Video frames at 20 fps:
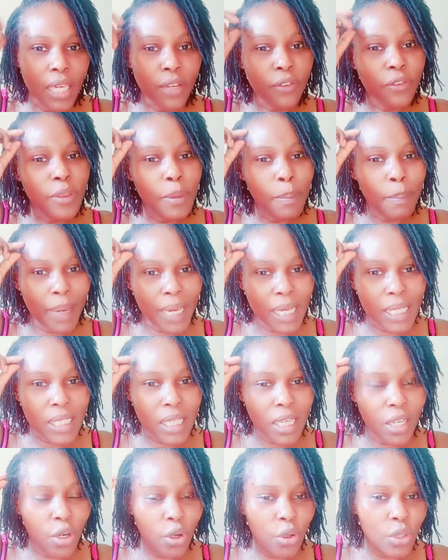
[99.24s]
if the base
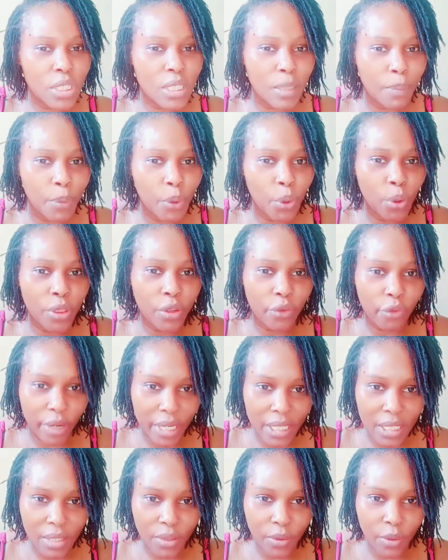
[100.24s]
cannot support the
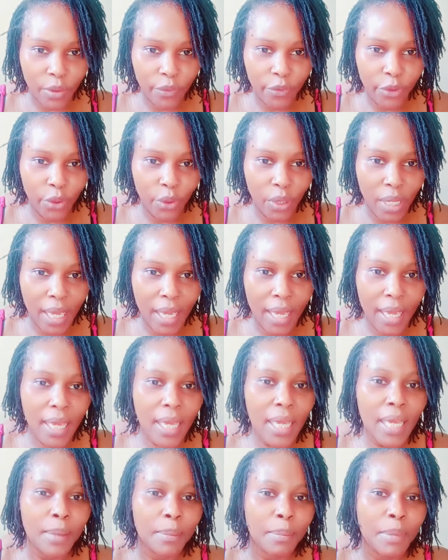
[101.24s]
rest of your
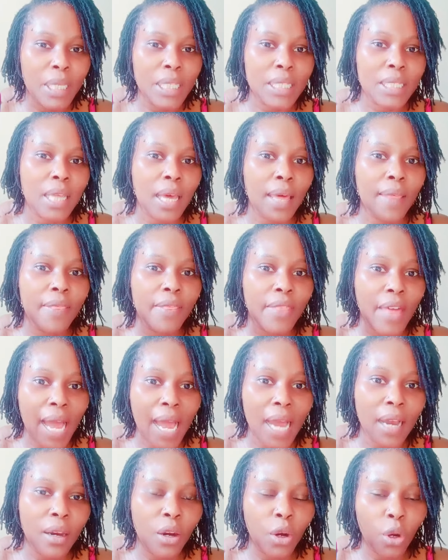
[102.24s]
hair, it means
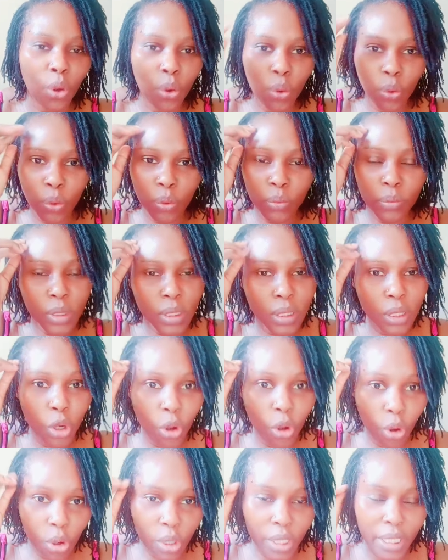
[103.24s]
that whole
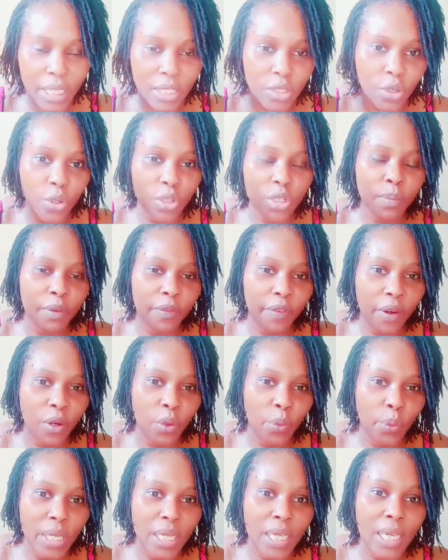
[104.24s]
lock is going to be
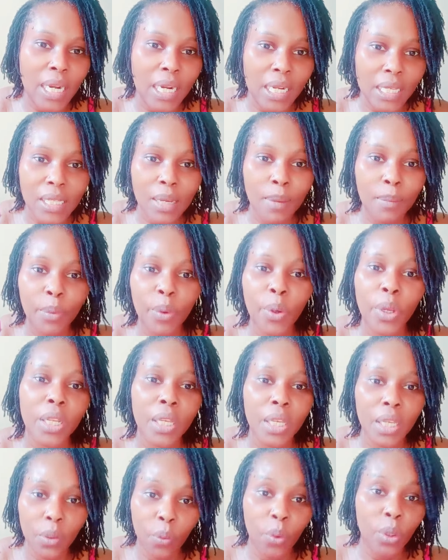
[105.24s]
very weak, and at some
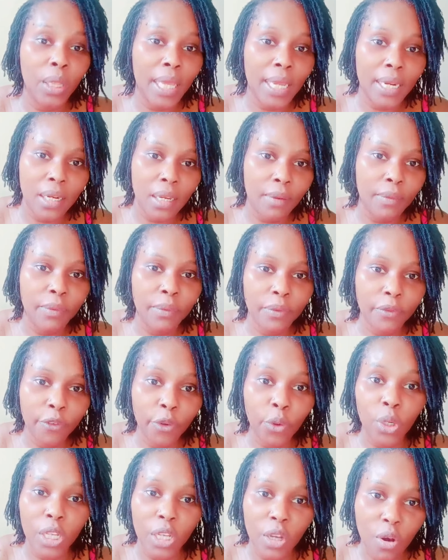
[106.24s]
point it will end up
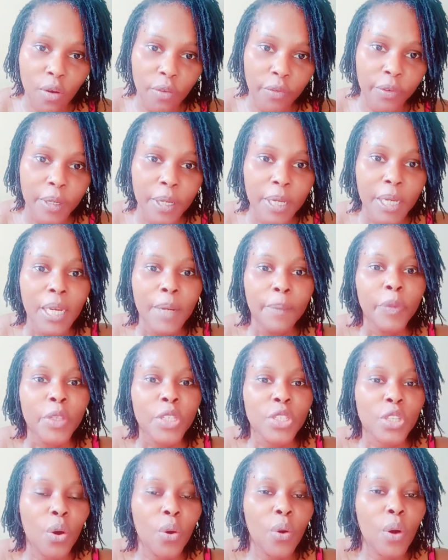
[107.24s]
falling off.
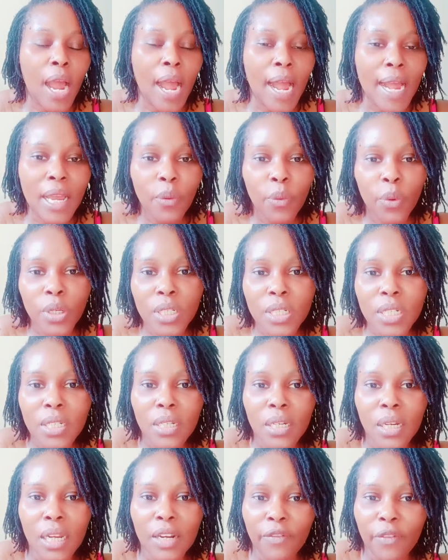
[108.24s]
So I would
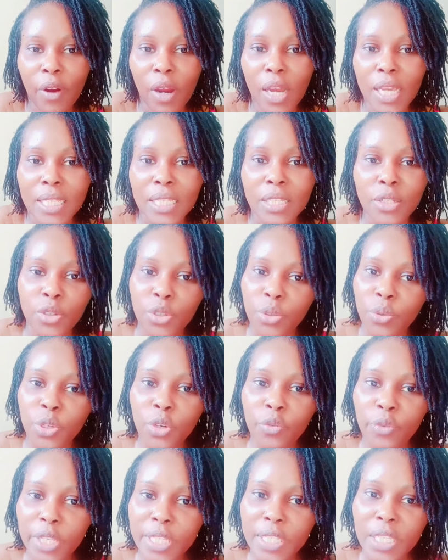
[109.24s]
advise to do
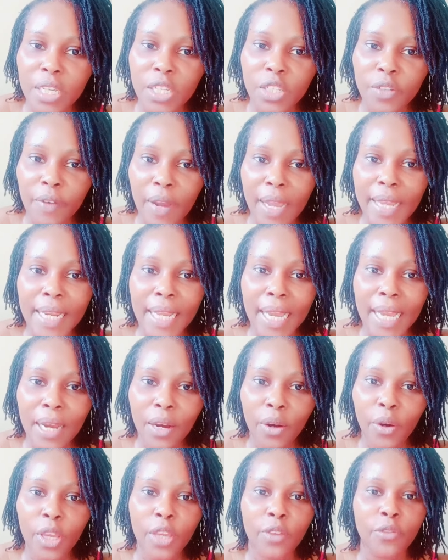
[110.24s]
your research, find
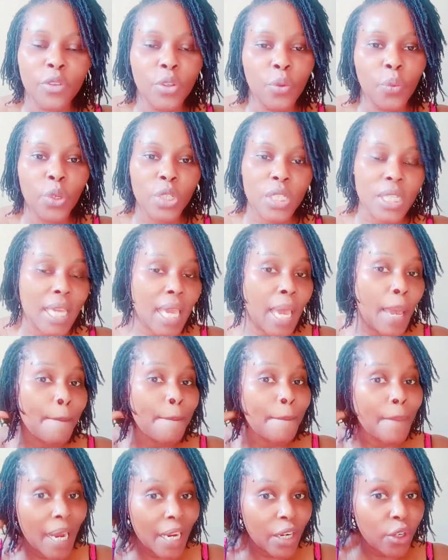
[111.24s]
out if you want to get
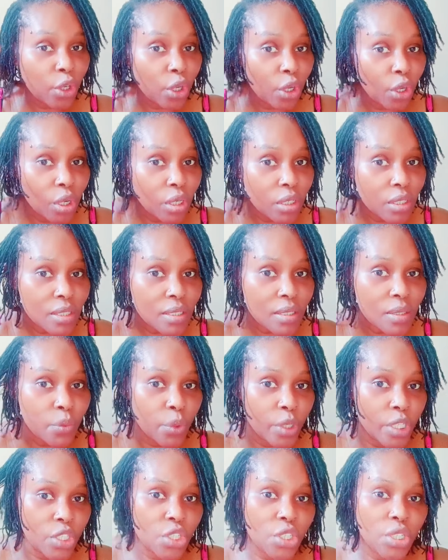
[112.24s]
Microlocs,
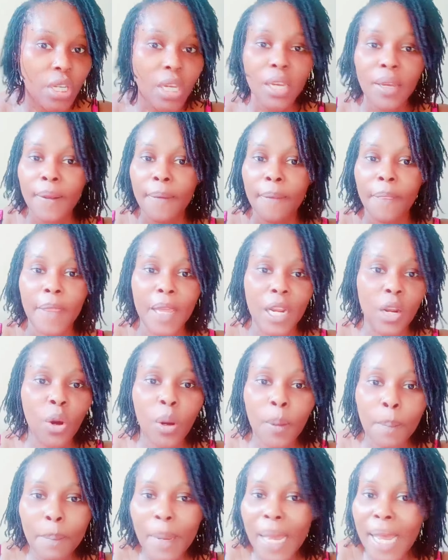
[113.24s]
which they're
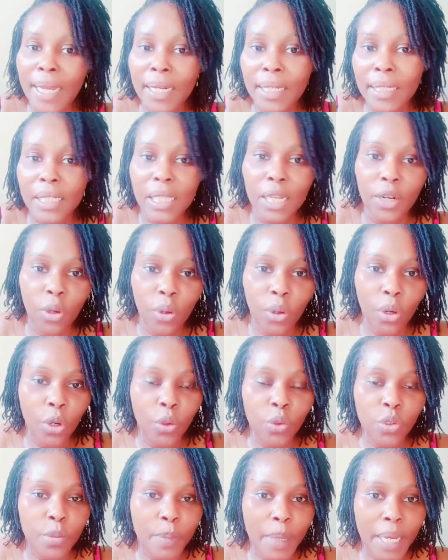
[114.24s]
not patented, they're not
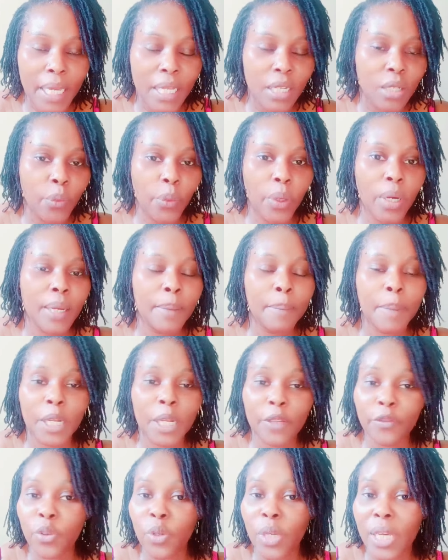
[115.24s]
owned by anyone, but
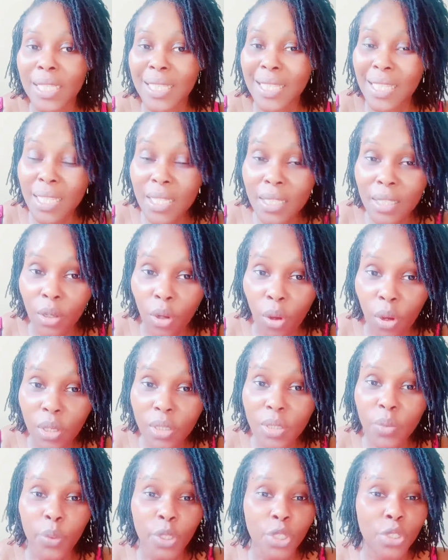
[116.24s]
if you get sister
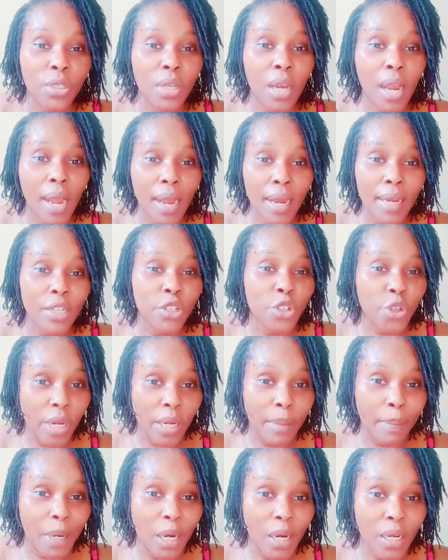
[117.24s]
locks, which are
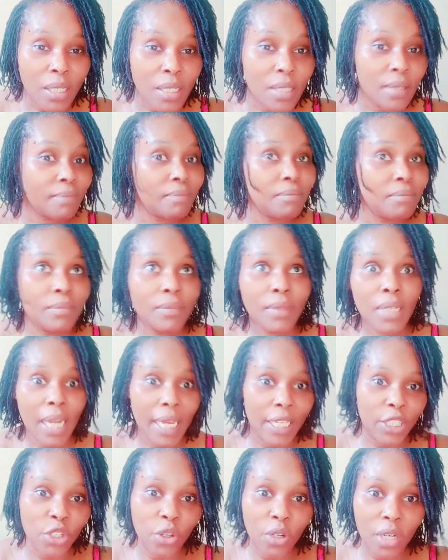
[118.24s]
trademarked,
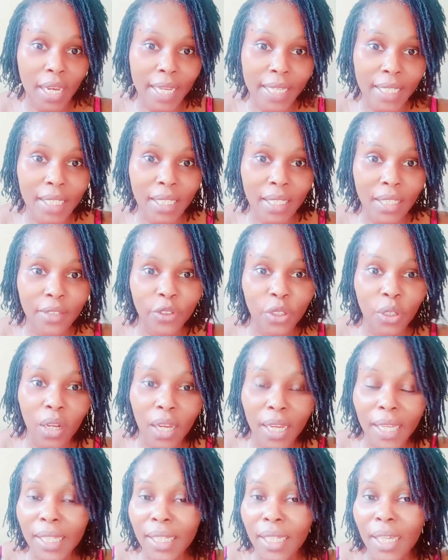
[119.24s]
like your Nike, if you
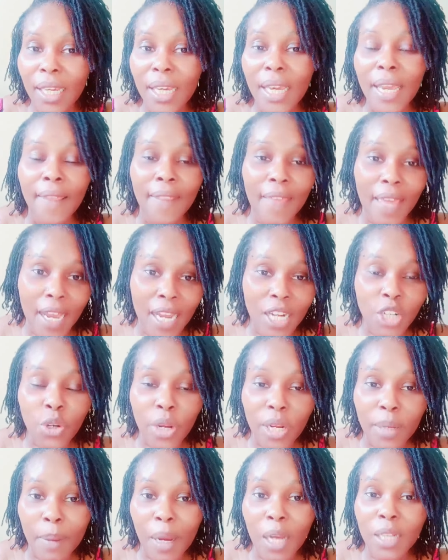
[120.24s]
like, they are
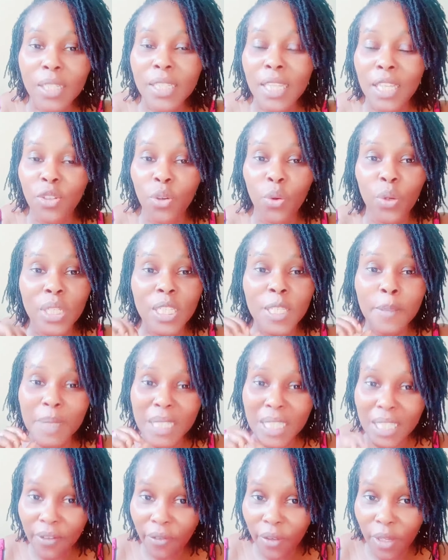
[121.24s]
trademarked. There's only
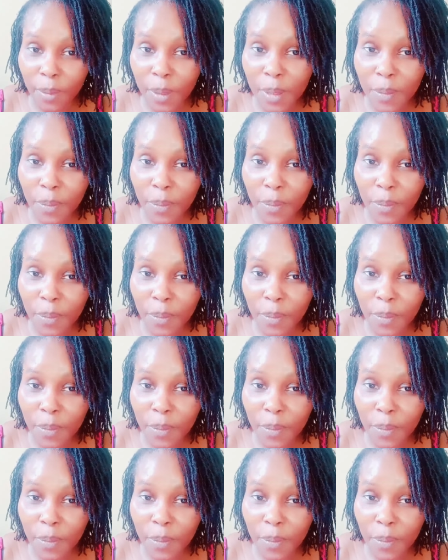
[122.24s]
specific